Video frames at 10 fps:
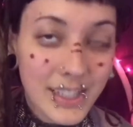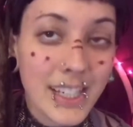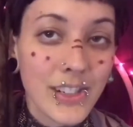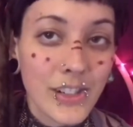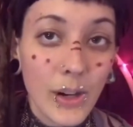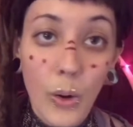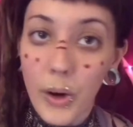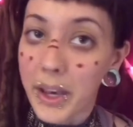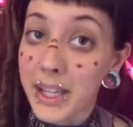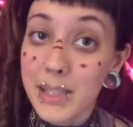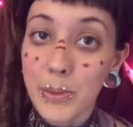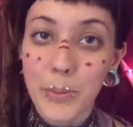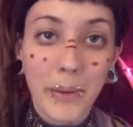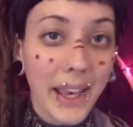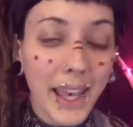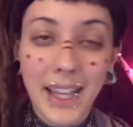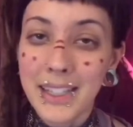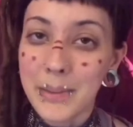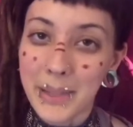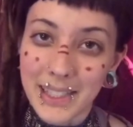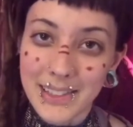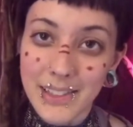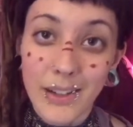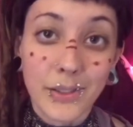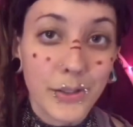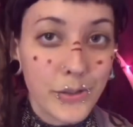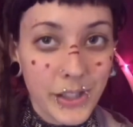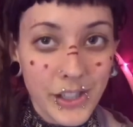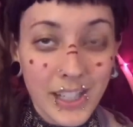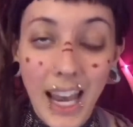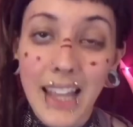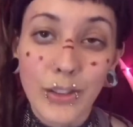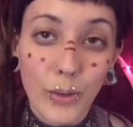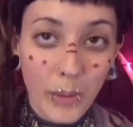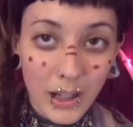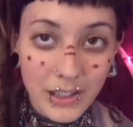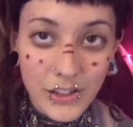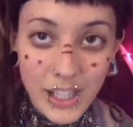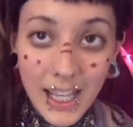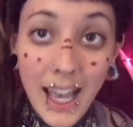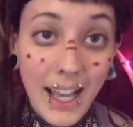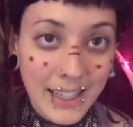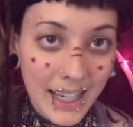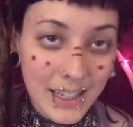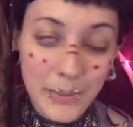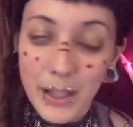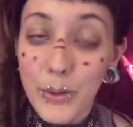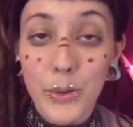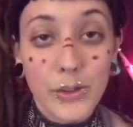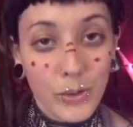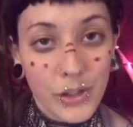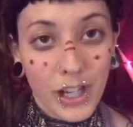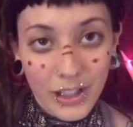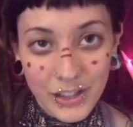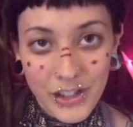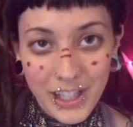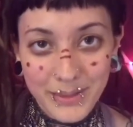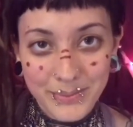teacher, or expert by any means on nutrition, anthropology, anatomy, or sociology.